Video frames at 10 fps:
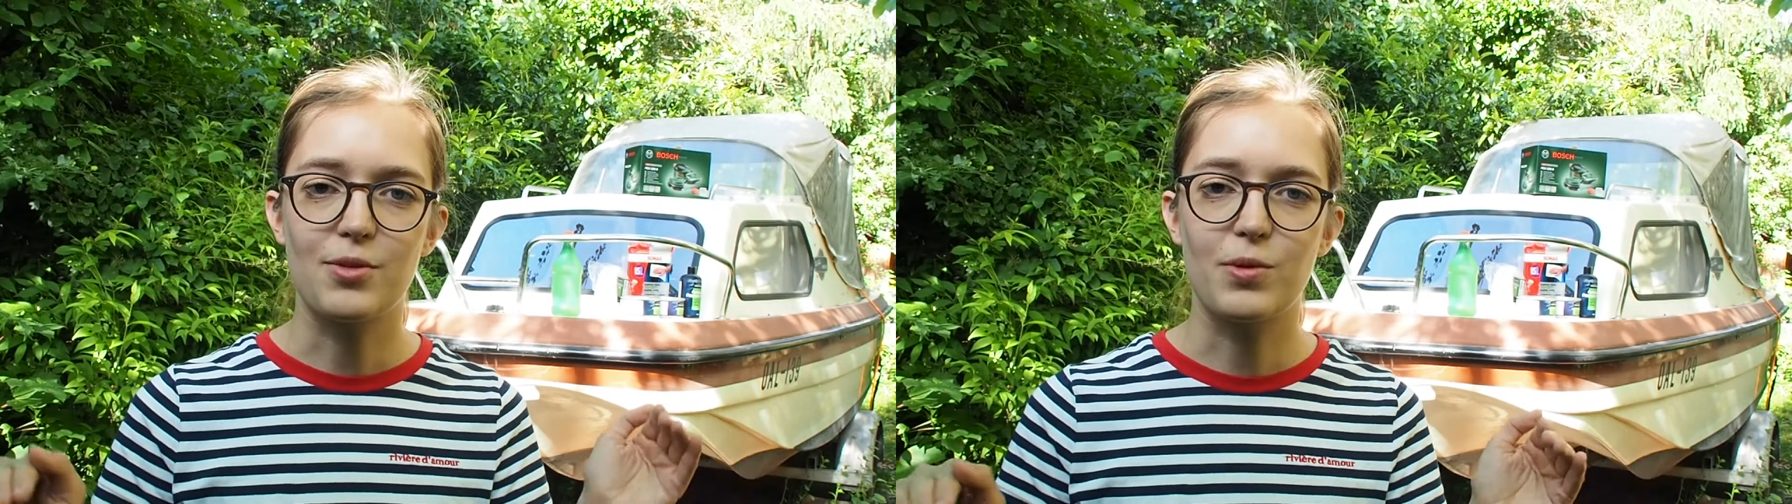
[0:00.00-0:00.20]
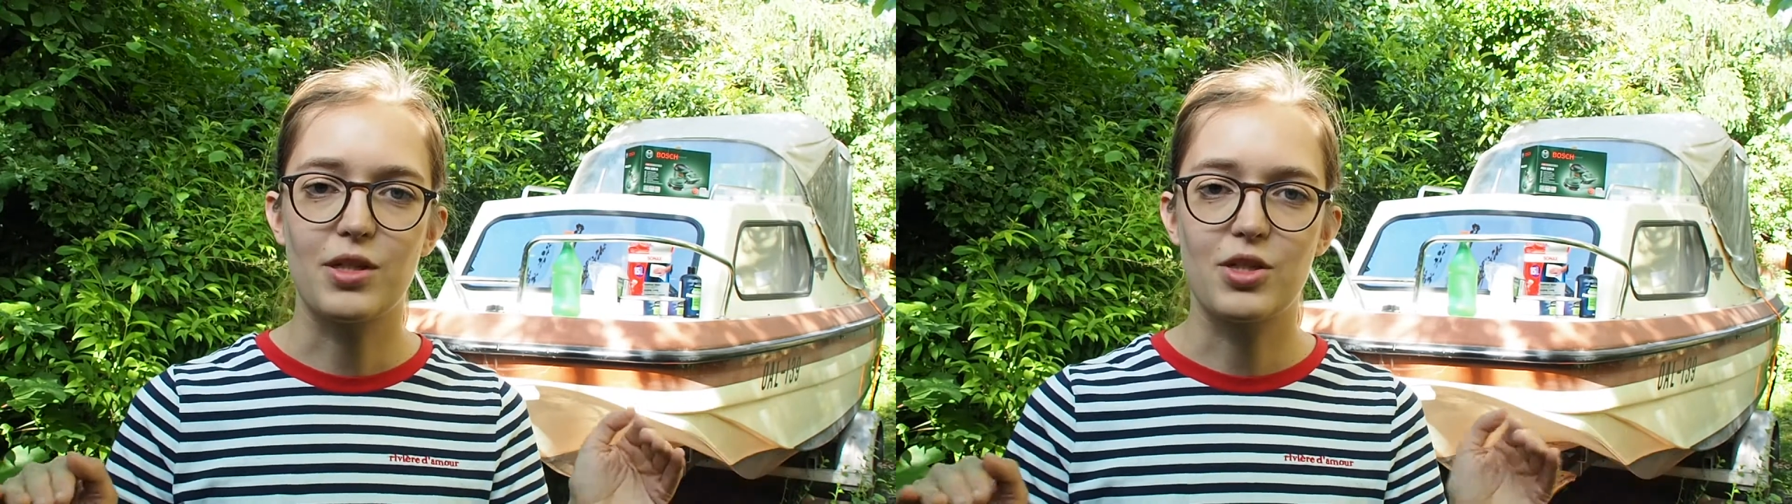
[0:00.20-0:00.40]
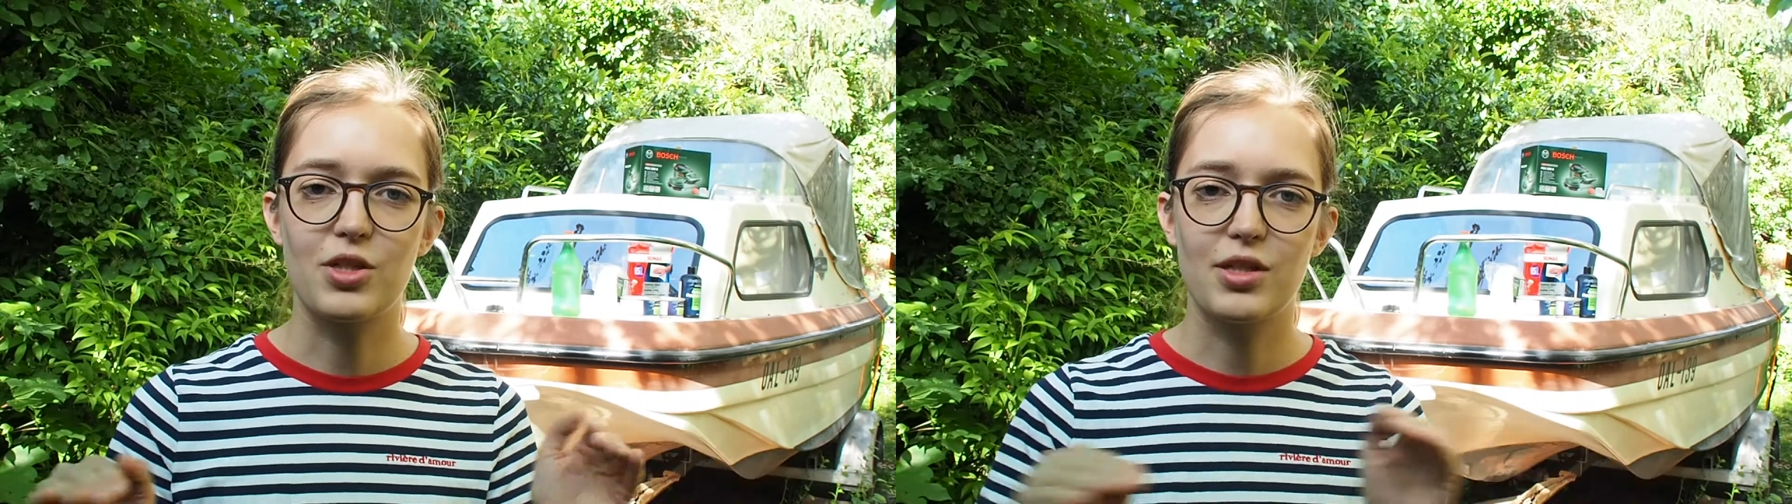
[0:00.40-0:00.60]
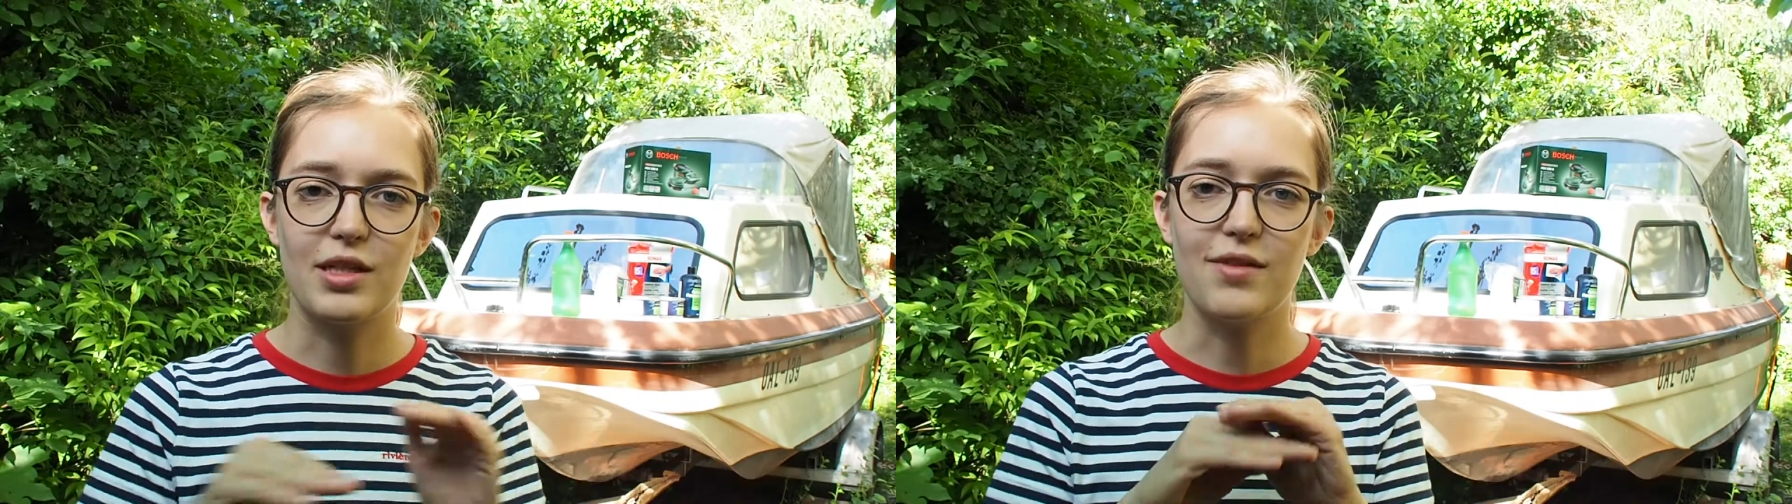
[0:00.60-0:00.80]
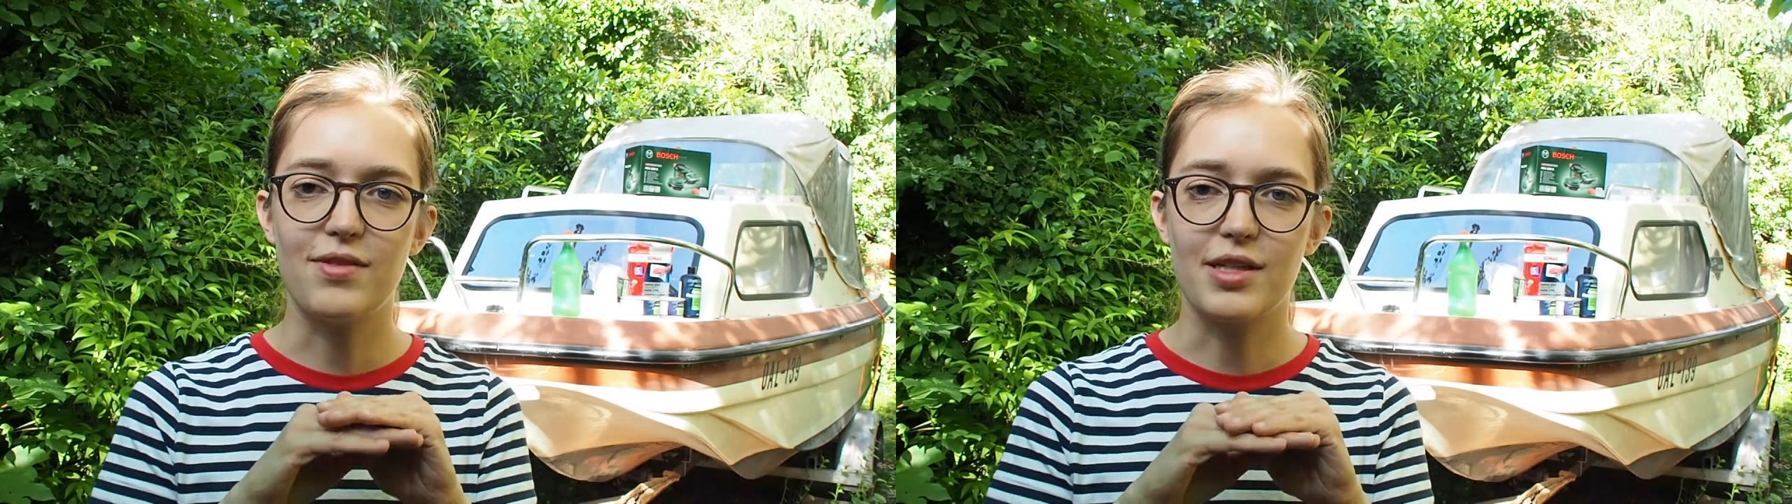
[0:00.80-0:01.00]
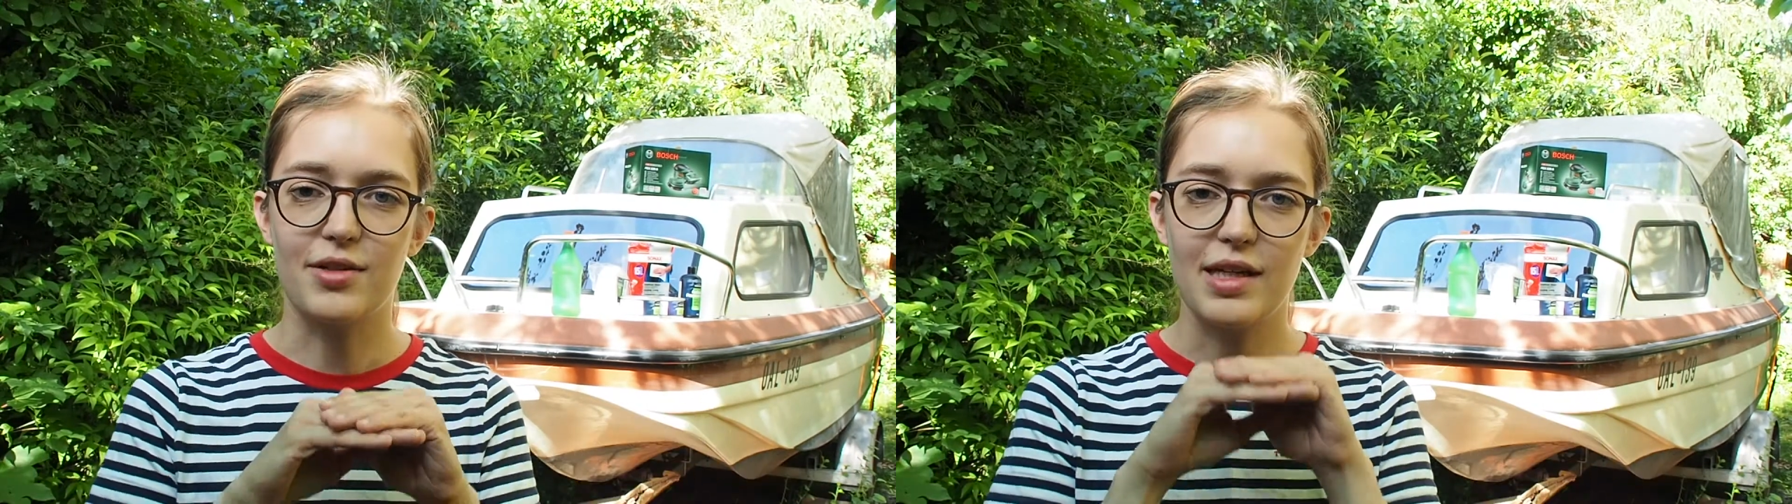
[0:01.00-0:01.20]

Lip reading: which evens out